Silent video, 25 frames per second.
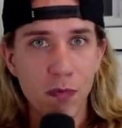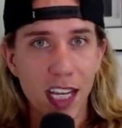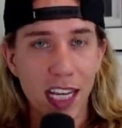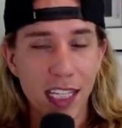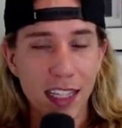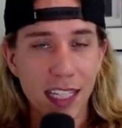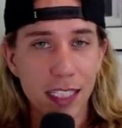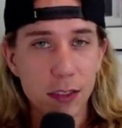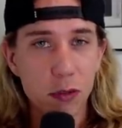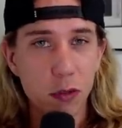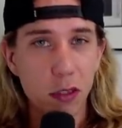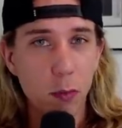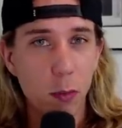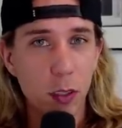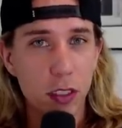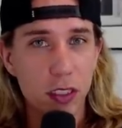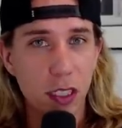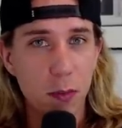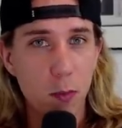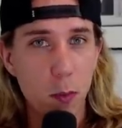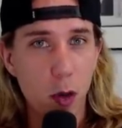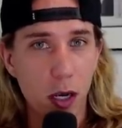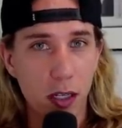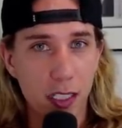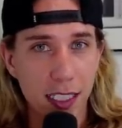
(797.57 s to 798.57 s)
and that's what the
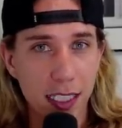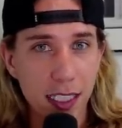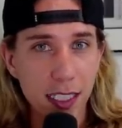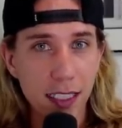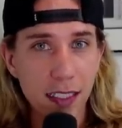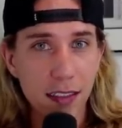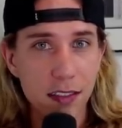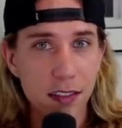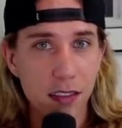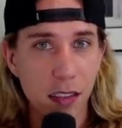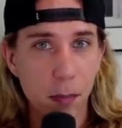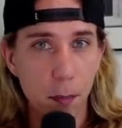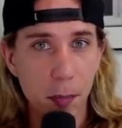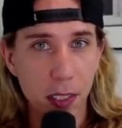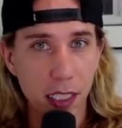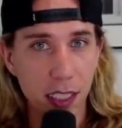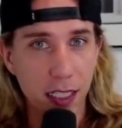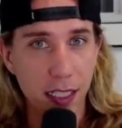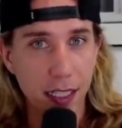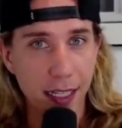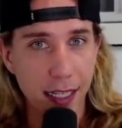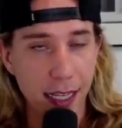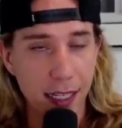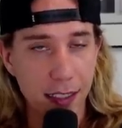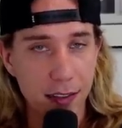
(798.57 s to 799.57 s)
Mustang Mach E is
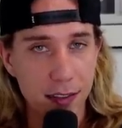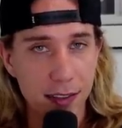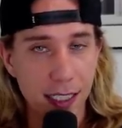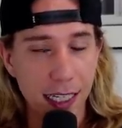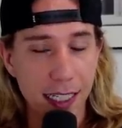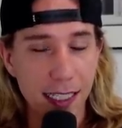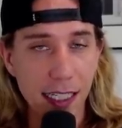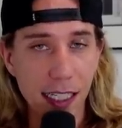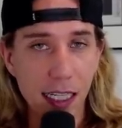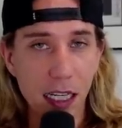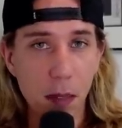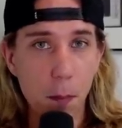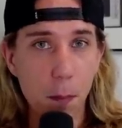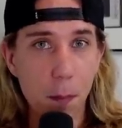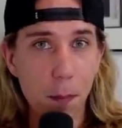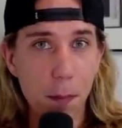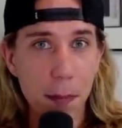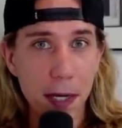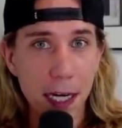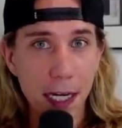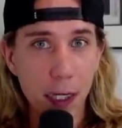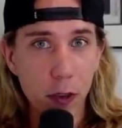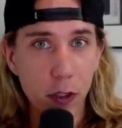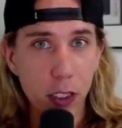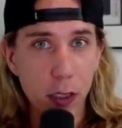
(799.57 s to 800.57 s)
competing against, and they can
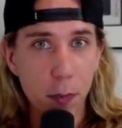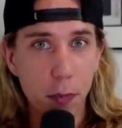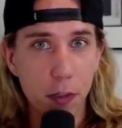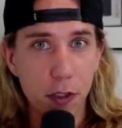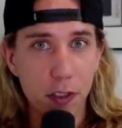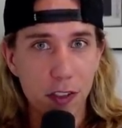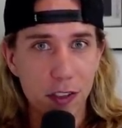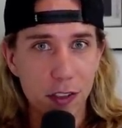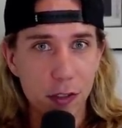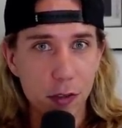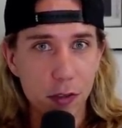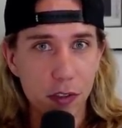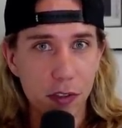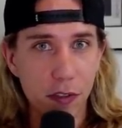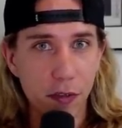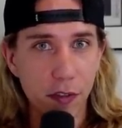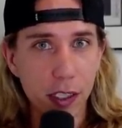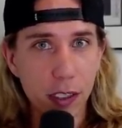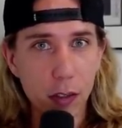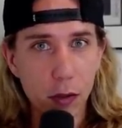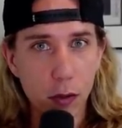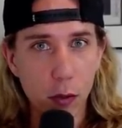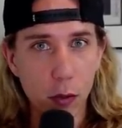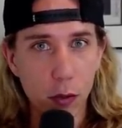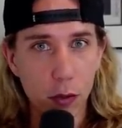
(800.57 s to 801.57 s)
barely produce
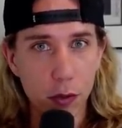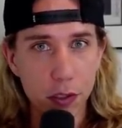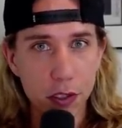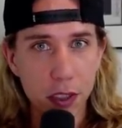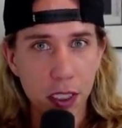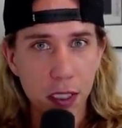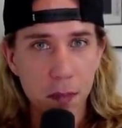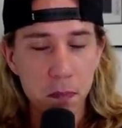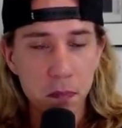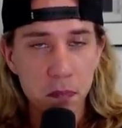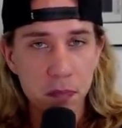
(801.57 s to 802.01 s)
vehicles.